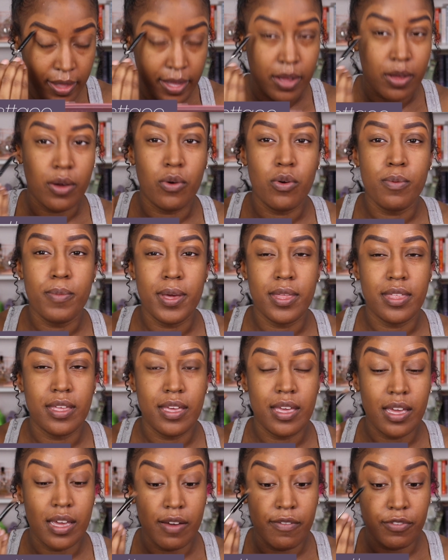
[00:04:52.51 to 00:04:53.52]
Like, who am I
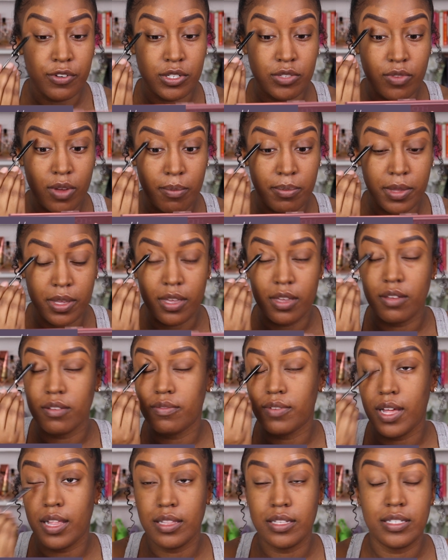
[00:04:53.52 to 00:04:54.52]
thinking of? First of all, I'm thinking of
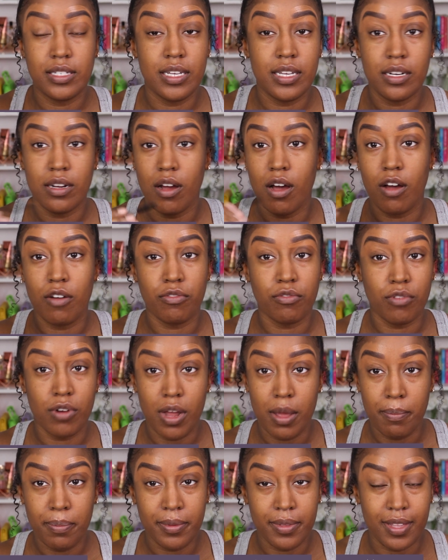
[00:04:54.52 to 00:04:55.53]
Valentina off
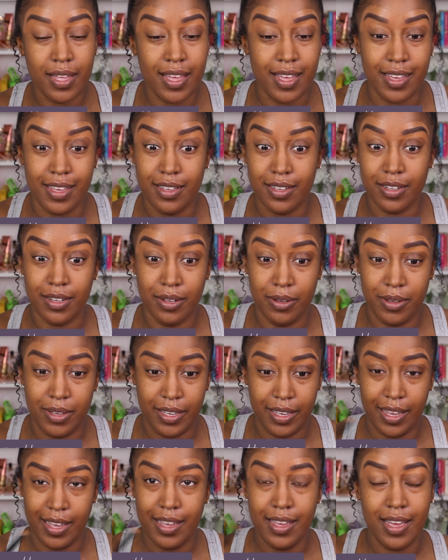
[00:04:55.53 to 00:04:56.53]
rip. Like,
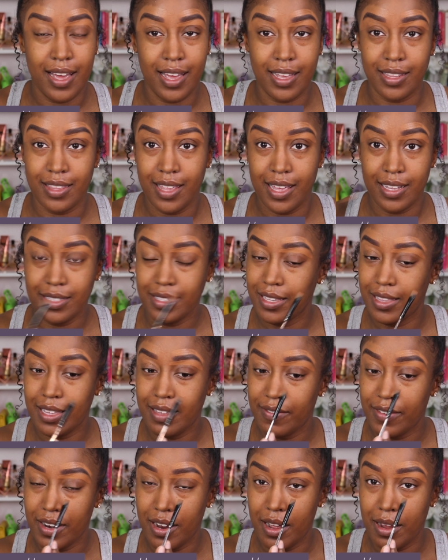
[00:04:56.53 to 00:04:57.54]
okay, I'd like to
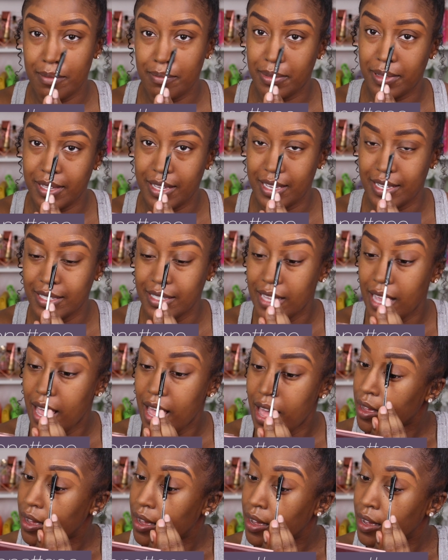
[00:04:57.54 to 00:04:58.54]
leave it on, please.
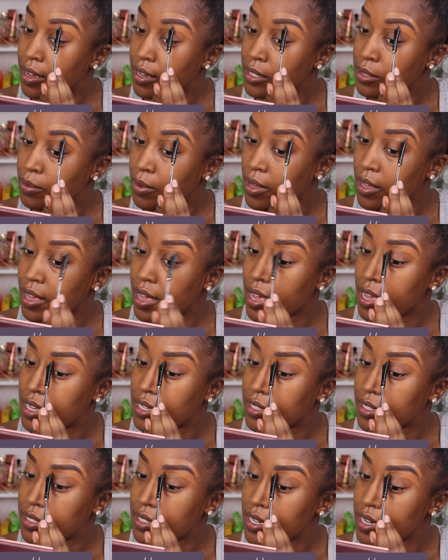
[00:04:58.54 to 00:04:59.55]
as well
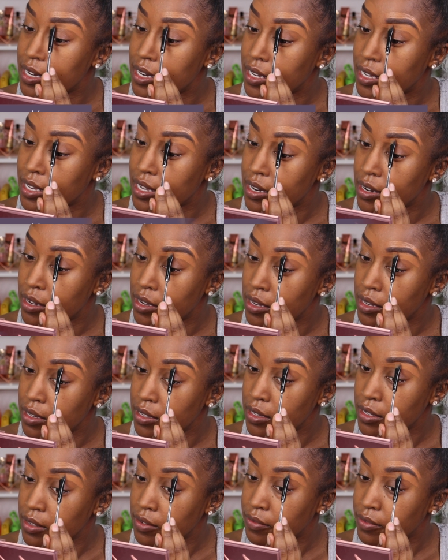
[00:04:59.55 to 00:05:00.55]
as, is it Nikki
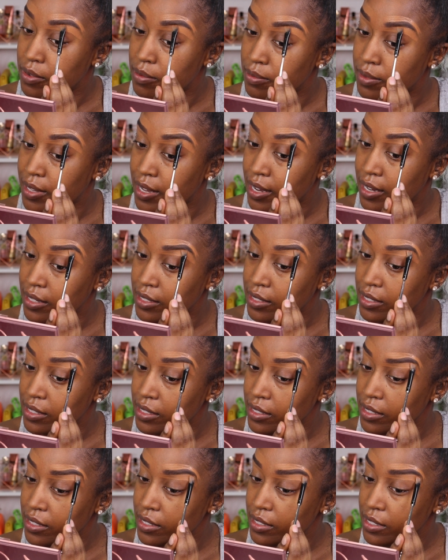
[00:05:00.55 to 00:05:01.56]
Doll from last
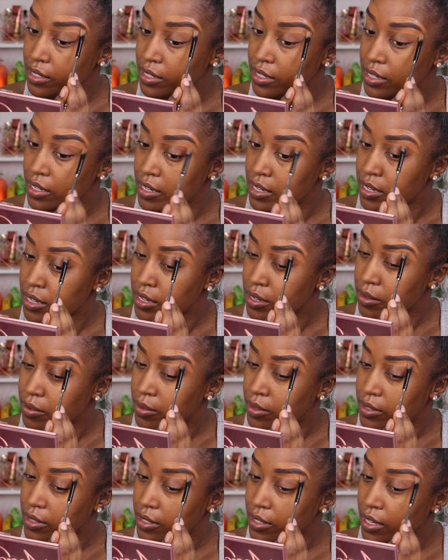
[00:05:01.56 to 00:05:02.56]
season?
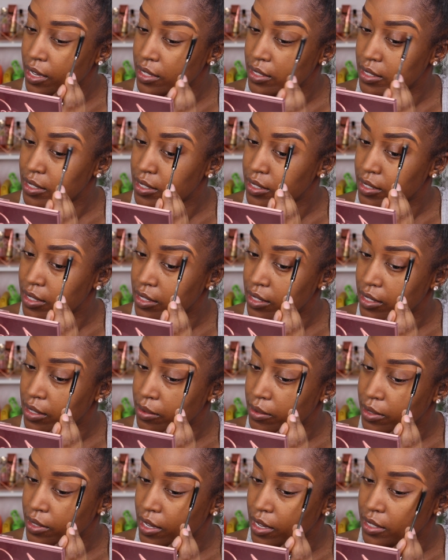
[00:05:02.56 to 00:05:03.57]
Was it last season? I think it
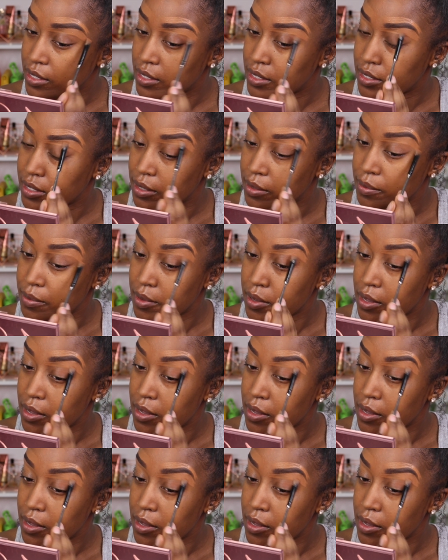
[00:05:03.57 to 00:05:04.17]
was last season.